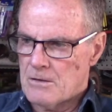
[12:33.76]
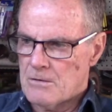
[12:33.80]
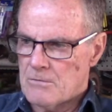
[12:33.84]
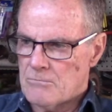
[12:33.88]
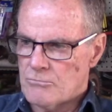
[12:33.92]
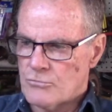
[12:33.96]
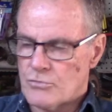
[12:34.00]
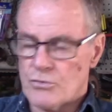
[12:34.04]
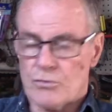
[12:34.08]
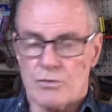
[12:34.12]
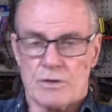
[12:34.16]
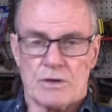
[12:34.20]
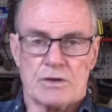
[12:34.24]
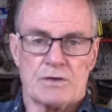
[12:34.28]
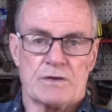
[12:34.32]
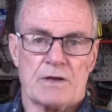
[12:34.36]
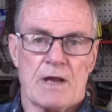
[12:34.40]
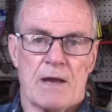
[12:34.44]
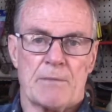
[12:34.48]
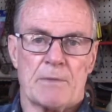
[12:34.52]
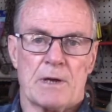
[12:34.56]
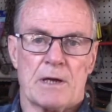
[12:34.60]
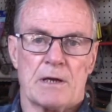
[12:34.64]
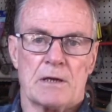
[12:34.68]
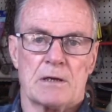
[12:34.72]
during the
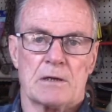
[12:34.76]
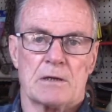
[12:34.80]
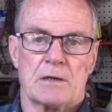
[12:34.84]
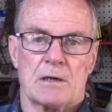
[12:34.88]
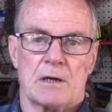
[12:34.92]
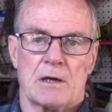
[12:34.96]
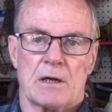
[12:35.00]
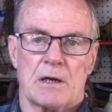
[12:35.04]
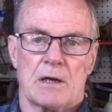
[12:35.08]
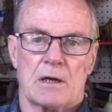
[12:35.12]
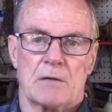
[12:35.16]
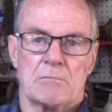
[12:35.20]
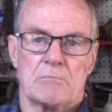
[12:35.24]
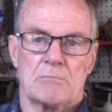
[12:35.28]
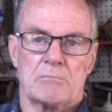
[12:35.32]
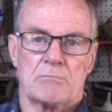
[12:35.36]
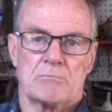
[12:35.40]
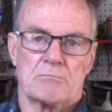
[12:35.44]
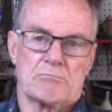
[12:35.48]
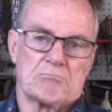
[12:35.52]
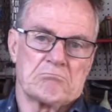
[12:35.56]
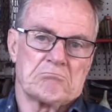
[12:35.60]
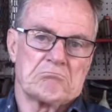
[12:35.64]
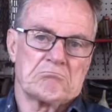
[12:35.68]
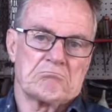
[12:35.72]
summer, a
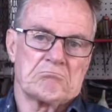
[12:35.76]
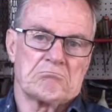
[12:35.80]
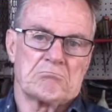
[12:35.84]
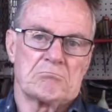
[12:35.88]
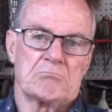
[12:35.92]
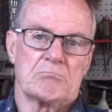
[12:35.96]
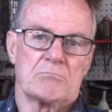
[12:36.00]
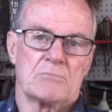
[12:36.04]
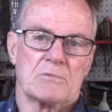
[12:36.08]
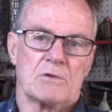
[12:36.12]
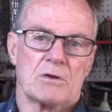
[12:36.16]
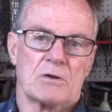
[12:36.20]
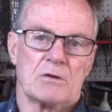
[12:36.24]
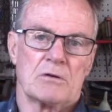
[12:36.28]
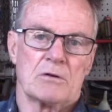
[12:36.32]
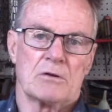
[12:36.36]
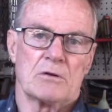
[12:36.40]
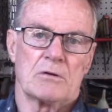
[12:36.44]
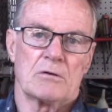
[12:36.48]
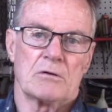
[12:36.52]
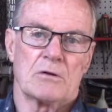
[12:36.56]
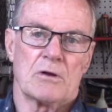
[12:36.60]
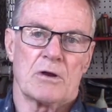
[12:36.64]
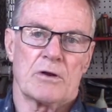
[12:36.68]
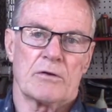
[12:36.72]

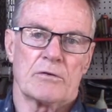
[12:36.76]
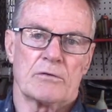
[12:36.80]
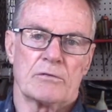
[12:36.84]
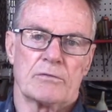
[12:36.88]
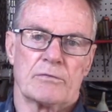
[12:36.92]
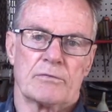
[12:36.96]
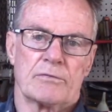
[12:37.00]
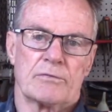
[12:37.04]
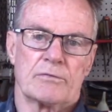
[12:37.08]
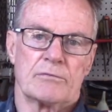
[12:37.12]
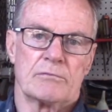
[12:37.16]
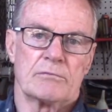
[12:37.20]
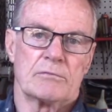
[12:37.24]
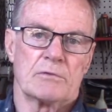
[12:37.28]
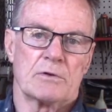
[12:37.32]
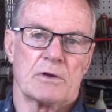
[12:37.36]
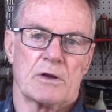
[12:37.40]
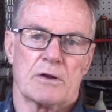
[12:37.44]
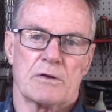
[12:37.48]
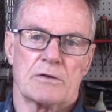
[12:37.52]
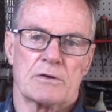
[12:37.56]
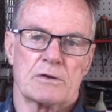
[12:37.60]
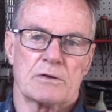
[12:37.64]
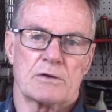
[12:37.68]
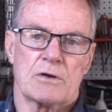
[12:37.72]
lot of
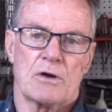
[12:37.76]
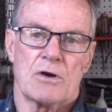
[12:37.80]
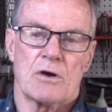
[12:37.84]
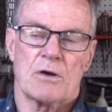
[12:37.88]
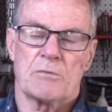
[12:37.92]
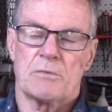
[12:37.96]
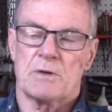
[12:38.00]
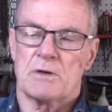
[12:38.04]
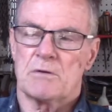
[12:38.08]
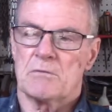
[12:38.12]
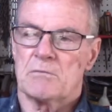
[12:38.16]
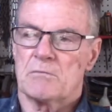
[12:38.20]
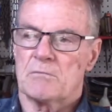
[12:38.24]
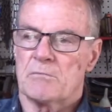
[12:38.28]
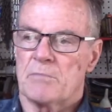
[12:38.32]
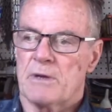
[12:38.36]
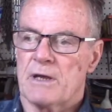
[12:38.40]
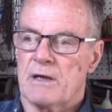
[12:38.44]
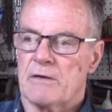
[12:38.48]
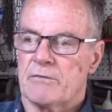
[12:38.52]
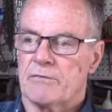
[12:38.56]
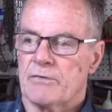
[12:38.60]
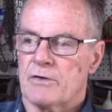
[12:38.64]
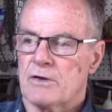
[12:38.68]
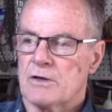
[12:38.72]
the time in
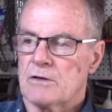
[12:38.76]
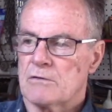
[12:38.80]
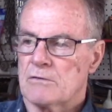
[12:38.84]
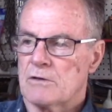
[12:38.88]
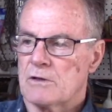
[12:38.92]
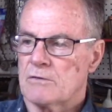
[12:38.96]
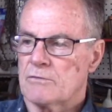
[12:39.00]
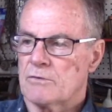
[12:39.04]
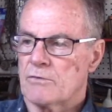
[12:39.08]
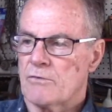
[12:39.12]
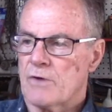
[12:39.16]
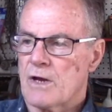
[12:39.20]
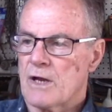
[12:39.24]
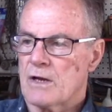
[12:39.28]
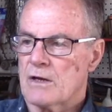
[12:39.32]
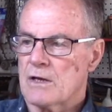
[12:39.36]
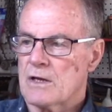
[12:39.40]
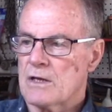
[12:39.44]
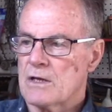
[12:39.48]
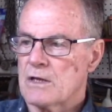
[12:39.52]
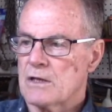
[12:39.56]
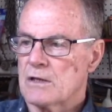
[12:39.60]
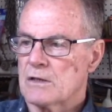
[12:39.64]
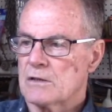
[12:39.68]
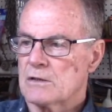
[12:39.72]
bare feet, even around
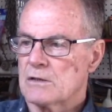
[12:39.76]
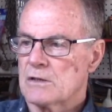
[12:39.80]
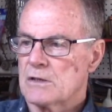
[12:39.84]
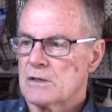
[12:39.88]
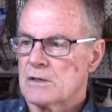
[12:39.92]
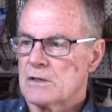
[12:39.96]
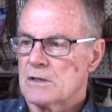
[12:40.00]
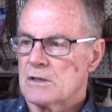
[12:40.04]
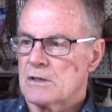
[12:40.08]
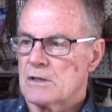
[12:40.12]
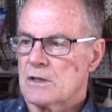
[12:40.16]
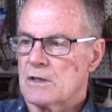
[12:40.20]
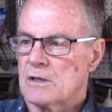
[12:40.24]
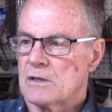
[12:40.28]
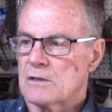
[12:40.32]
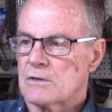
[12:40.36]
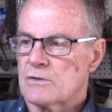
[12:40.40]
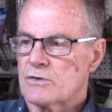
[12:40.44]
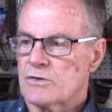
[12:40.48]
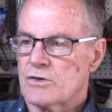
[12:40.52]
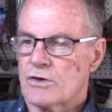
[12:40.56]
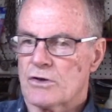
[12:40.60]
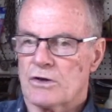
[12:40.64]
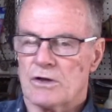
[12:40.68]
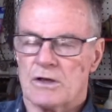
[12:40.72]
here,
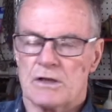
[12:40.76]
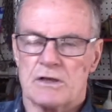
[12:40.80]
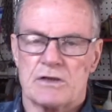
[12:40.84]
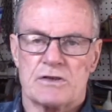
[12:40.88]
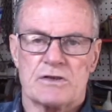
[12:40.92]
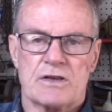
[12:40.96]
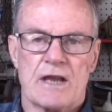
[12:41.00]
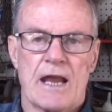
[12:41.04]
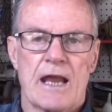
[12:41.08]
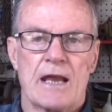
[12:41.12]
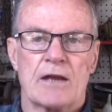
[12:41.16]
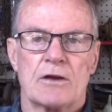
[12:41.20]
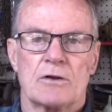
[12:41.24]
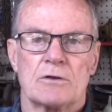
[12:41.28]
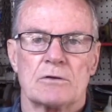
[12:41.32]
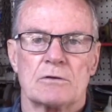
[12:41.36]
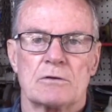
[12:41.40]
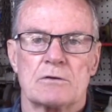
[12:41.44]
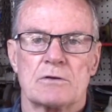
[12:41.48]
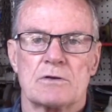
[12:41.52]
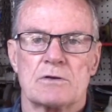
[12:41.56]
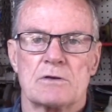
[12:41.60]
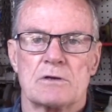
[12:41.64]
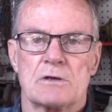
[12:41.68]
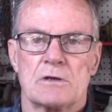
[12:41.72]
certainly
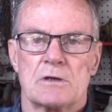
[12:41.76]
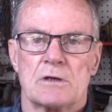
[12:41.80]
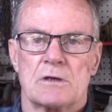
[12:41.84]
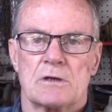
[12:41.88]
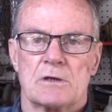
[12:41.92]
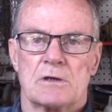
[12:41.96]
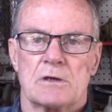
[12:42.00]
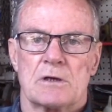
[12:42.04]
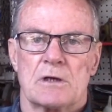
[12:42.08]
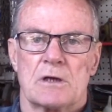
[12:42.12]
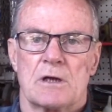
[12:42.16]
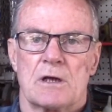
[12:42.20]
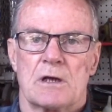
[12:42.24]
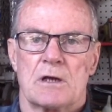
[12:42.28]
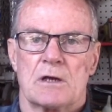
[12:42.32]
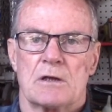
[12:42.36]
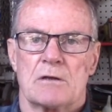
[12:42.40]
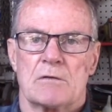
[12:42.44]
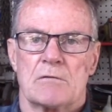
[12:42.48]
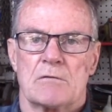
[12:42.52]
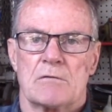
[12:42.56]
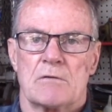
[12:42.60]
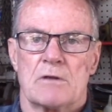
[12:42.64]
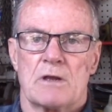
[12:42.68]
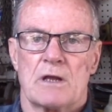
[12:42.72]
sandals,
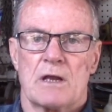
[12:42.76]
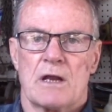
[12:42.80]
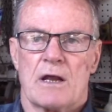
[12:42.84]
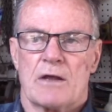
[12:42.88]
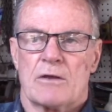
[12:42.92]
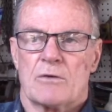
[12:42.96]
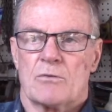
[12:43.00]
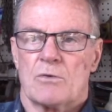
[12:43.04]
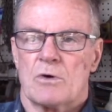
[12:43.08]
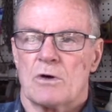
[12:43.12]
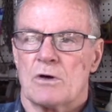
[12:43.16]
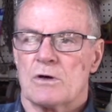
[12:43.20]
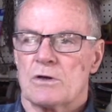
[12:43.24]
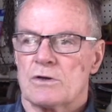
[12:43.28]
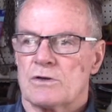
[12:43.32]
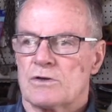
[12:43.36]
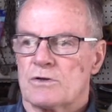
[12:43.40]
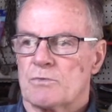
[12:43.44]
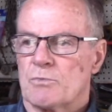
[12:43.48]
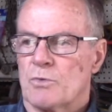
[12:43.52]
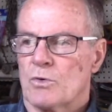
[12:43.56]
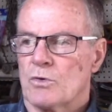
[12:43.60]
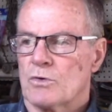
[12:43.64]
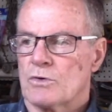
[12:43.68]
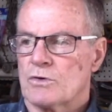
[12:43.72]
and then otherwise
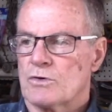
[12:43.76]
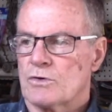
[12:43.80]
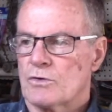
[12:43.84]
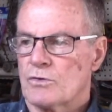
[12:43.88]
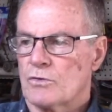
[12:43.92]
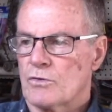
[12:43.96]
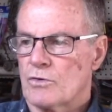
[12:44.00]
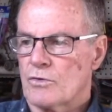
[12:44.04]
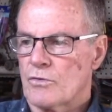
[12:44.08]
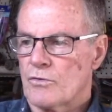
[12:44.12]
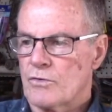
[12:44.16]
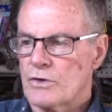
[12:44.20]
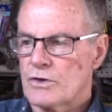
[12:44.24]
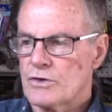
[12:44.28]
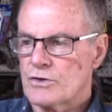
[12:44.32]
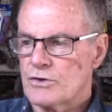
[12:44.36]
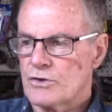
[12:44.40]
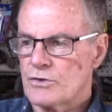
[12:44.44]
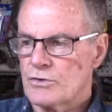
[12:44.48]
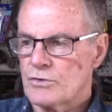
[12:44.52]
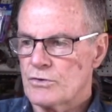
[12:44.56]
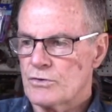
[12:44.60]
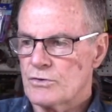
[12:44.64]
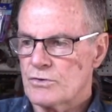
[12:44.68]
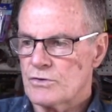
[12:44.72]
sports and ordinary
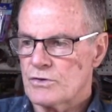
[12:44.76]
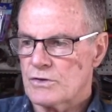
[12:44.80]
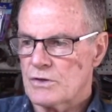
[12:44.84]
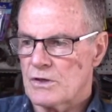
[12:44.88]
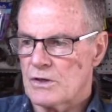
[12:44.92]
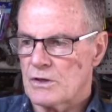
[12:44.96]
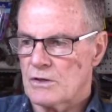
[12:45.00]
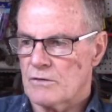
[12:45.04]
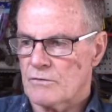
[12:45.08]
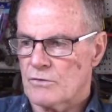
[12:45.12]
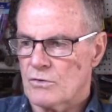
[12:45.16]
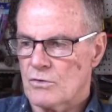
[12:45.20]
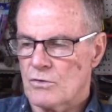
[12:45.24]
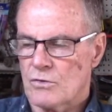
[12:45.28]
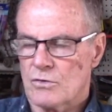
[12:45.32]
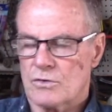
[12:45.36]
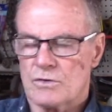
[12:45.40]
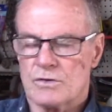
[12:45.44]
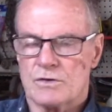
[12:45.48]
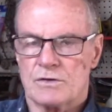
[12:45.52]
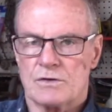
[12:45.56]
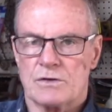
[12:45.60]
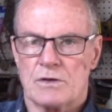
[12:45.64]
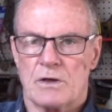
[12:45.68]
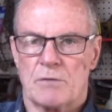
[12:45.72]
shoes, and of
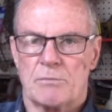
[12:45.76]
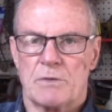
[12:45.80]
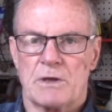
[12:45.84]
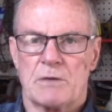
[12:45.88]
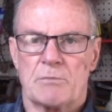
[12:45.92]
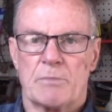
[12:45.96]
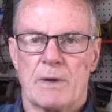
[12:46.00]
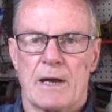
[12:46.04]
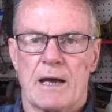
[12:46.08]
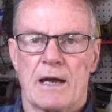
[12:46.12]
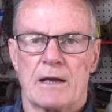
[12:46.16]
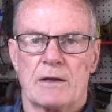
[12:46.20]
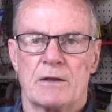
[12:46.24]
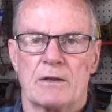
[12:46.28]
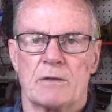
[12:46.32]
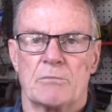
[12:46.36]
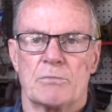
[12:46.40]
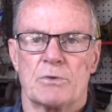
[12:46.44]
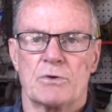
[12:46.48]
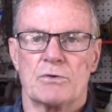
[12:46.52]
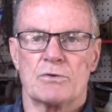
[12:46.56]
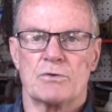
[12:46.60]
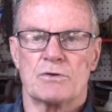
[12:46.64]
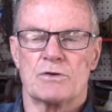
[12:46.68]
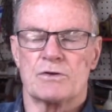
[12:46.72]
course a big part in the
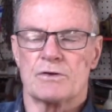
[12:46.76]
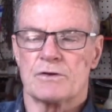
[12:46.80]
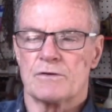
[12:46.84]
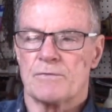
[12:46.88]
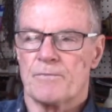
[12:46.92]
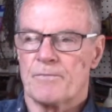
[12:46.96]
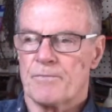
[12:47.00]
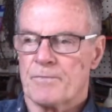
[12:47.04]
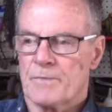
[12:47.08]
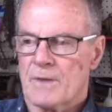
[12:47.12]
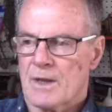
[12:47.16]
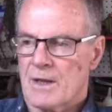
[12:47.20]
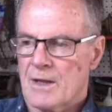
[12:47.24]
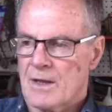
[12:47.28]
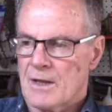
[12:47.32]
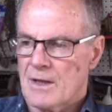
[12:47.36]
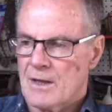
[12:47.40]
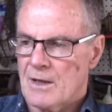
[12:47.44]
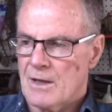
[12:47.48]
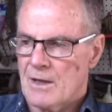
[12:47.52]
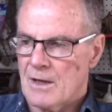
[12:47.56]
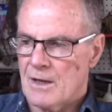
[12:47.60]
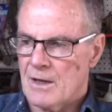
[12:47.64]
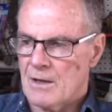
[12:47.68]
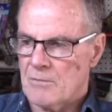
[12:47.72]
boots.
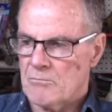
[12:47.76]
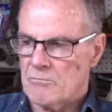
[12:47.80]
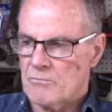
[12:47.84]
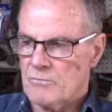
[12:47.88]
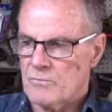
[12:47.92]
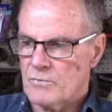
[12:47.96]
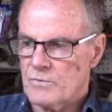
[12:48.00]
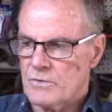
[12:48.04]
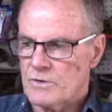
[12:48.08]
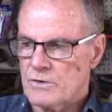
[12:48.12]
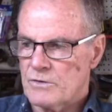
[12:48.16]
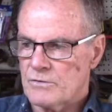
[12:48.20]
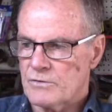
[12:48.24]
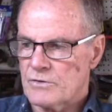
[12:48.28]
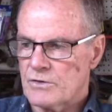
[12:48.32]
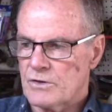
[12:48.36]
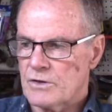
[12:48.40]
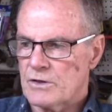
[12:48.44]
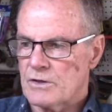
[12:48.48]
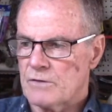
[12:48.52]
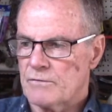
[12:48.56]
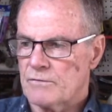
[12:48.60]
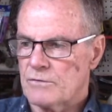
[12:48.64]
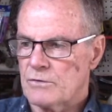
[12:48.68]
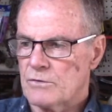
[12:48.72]
You've
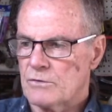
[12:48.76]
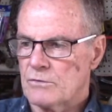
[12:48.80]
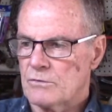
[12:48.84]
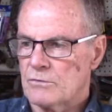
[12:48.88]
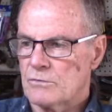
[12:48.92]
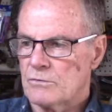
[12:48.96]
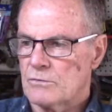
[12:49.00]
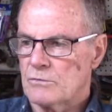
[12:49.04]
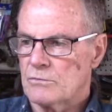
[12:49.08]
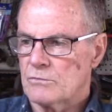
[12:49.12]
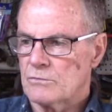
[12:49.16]
seen, if you